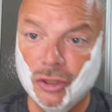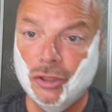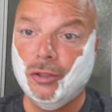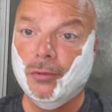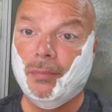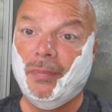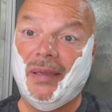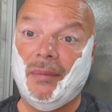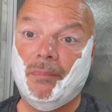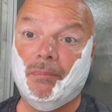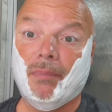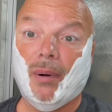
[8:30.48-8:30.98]
to
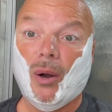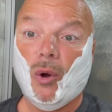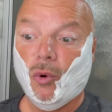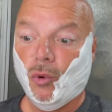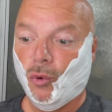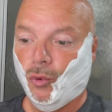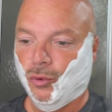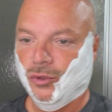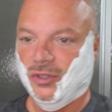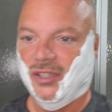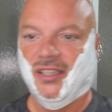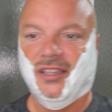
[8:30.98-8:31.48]
be
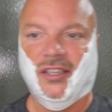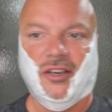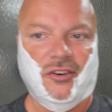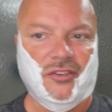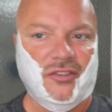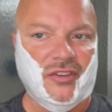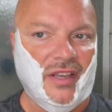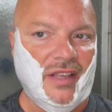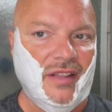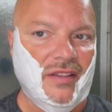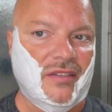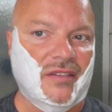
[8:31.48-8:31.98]
bold in their
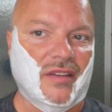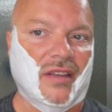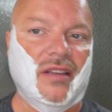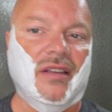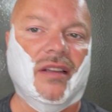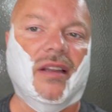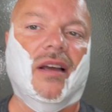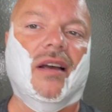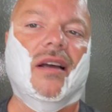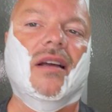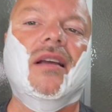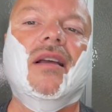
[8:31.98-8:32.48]
sense,
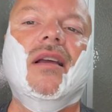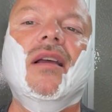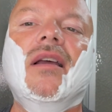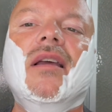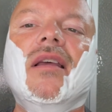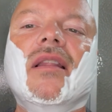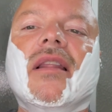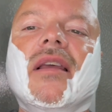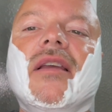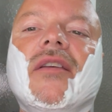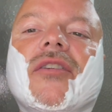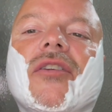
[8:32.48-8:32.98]
and
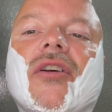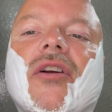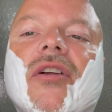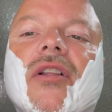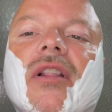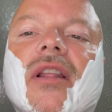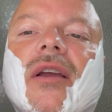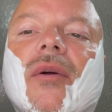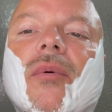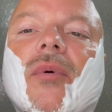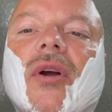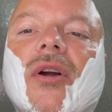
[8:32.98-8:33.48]
they
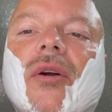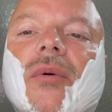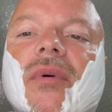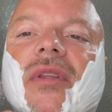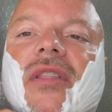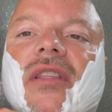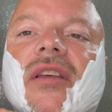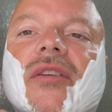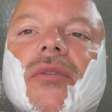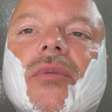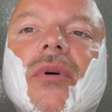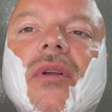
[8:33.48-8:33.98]
certainly were with
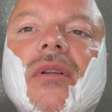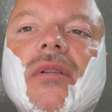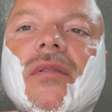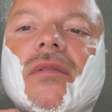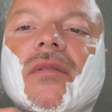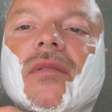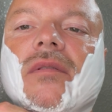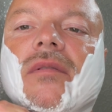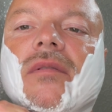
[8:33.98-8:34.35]
this one.